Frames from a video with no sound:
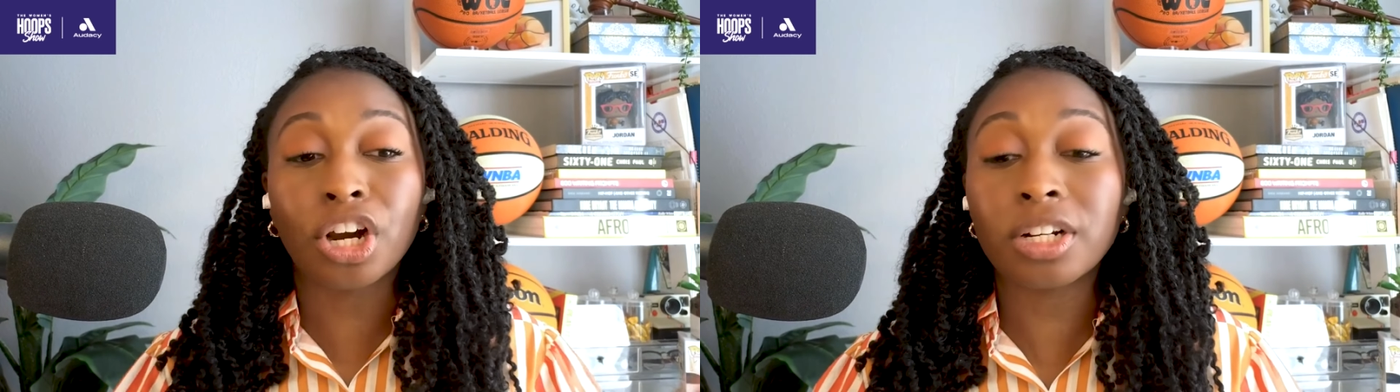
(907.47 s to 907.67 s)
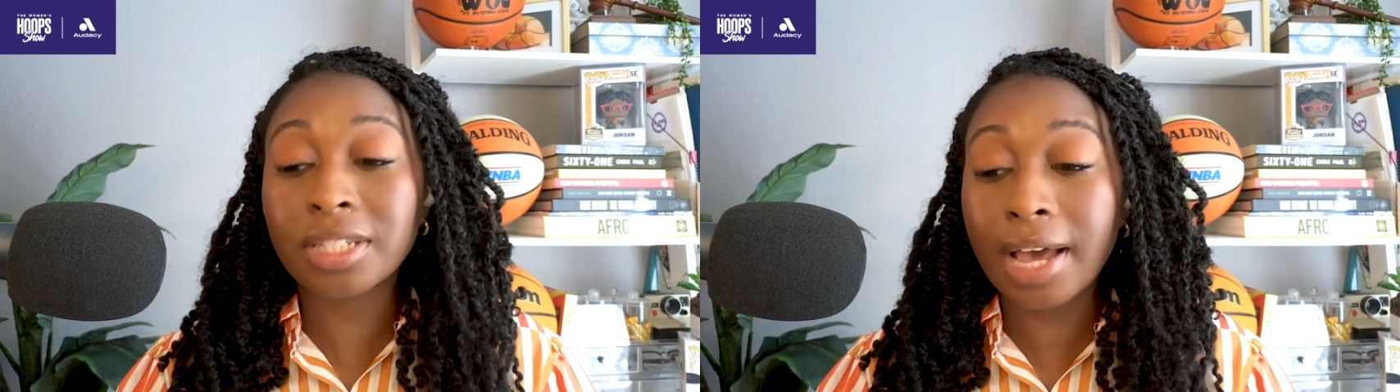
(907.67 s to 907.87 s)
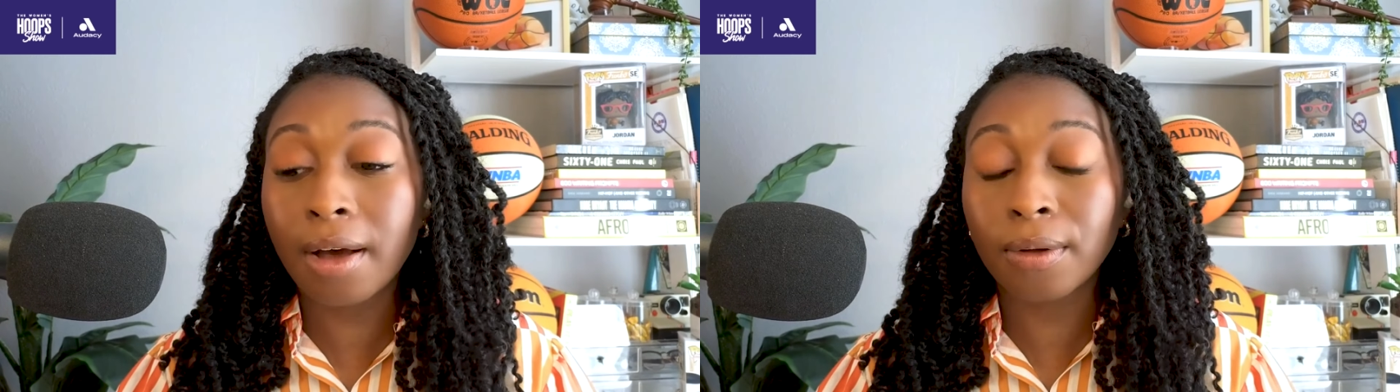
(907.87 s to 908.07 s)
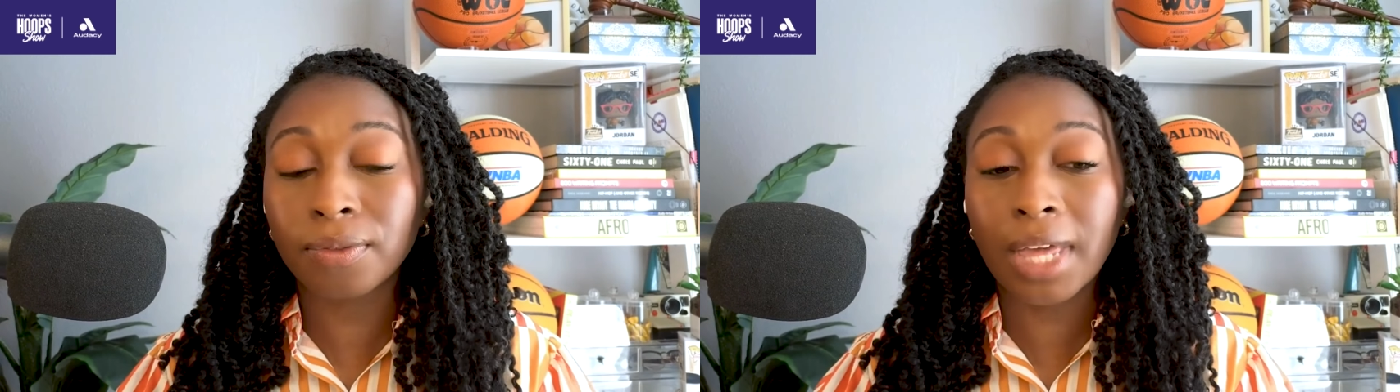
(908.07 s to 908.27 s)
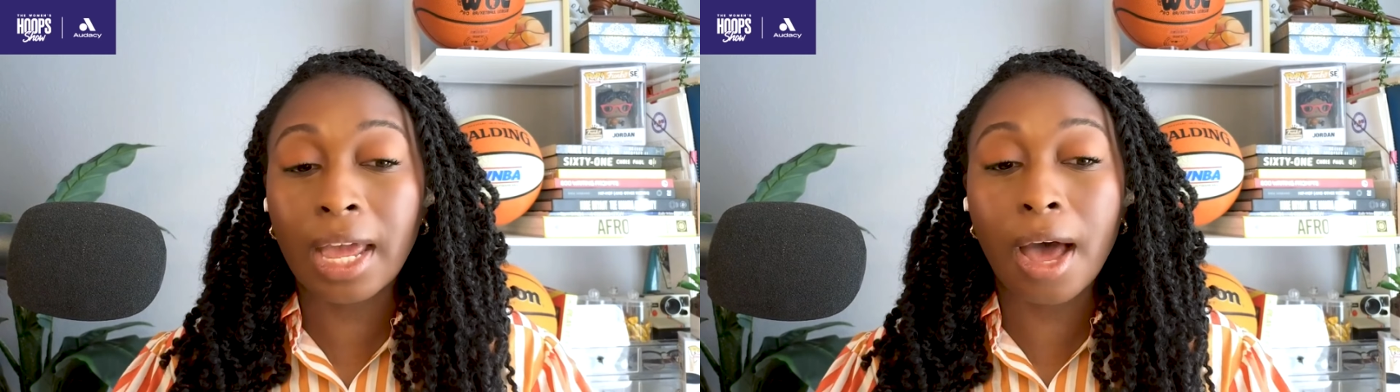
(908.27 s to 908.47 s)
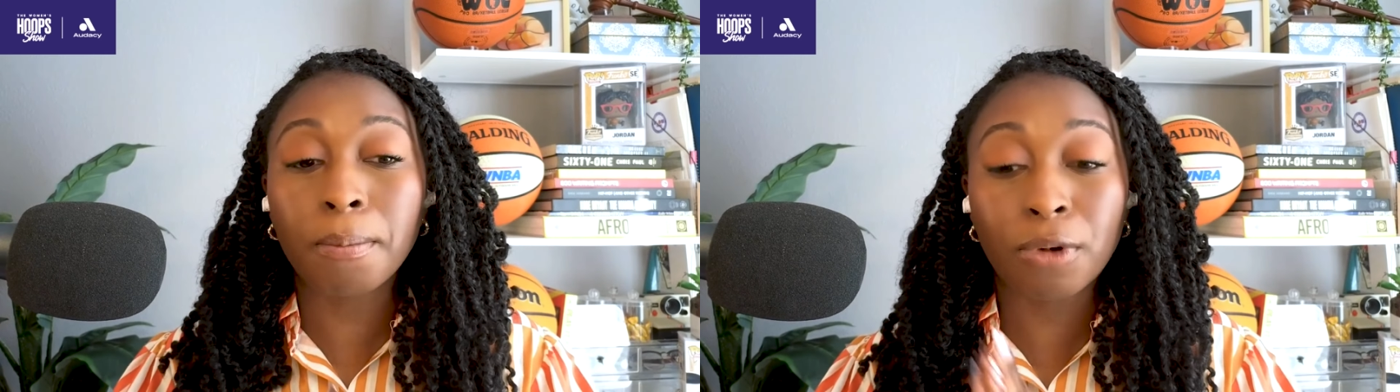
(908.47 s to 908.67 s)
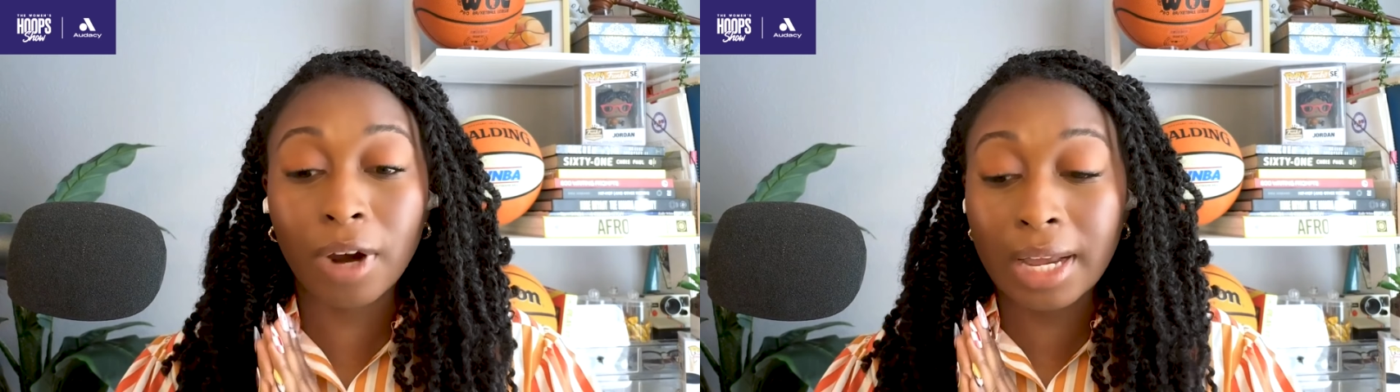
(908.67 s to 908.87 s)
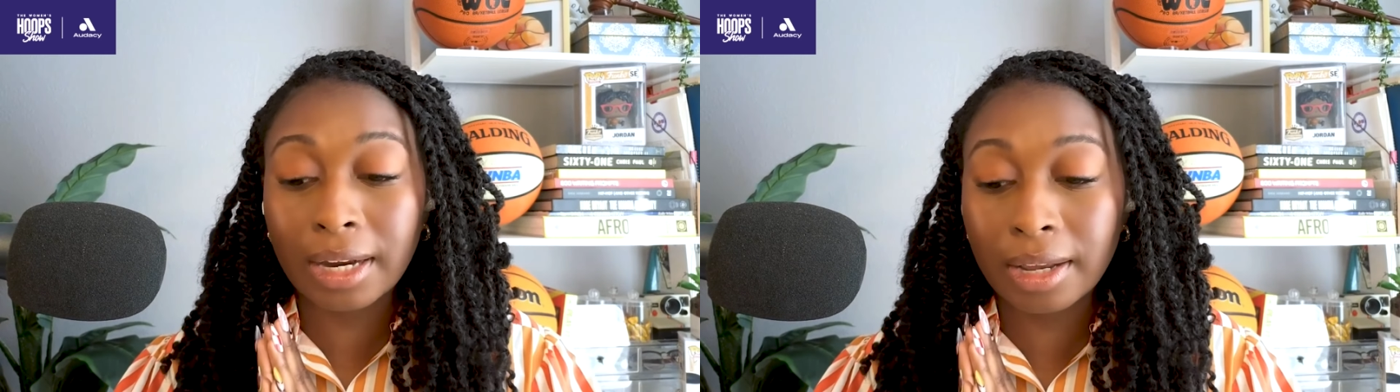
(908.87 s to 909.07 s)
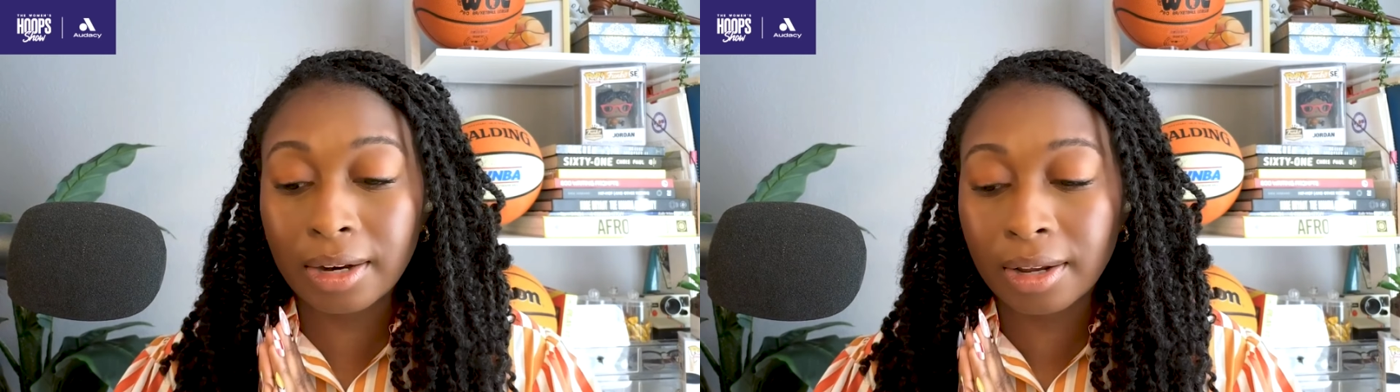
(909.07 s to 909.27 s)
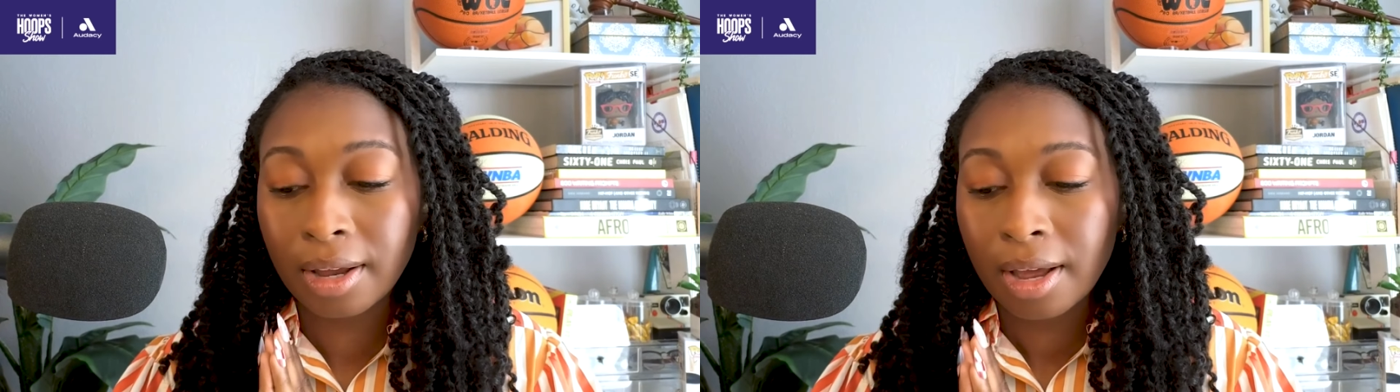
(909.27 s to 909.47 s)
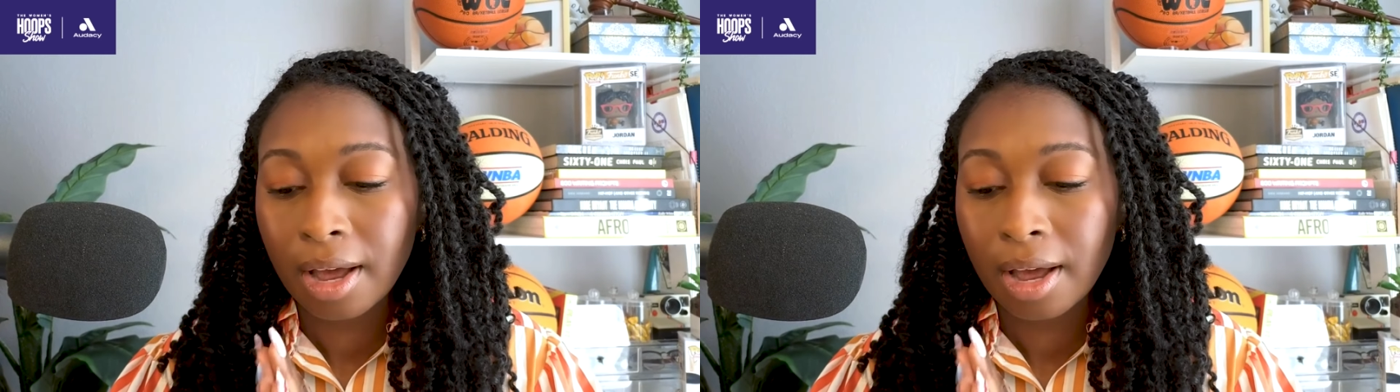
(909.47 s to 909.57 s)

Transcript: Turns out they upgraded